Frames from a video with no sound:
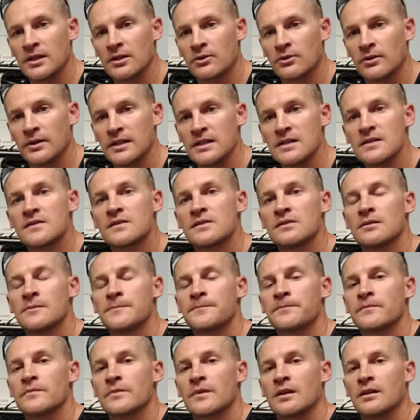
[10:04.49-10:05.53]
degrees,
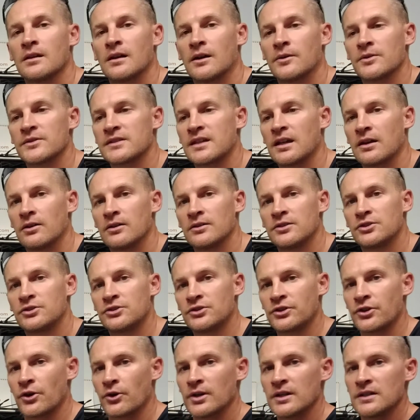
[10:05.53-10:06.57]
and I was carrying
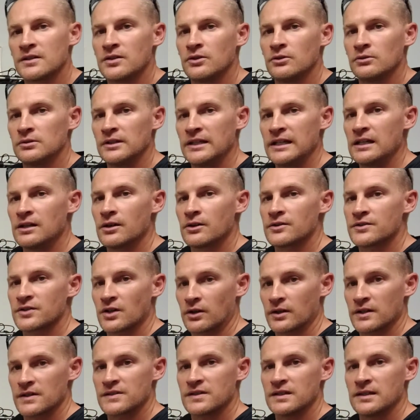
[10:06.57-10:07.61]
32 liters
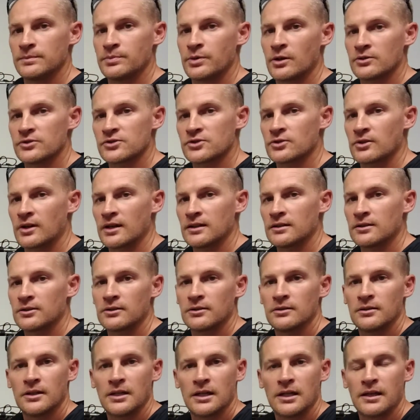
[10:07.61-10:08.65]
on a seat post
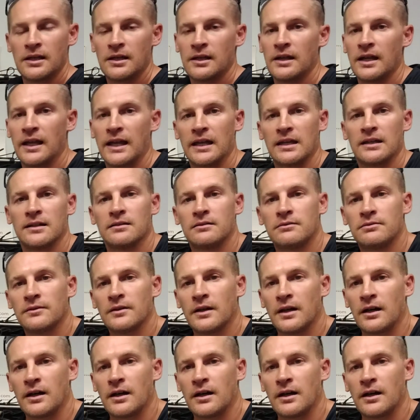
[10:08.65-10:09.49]
trailer, and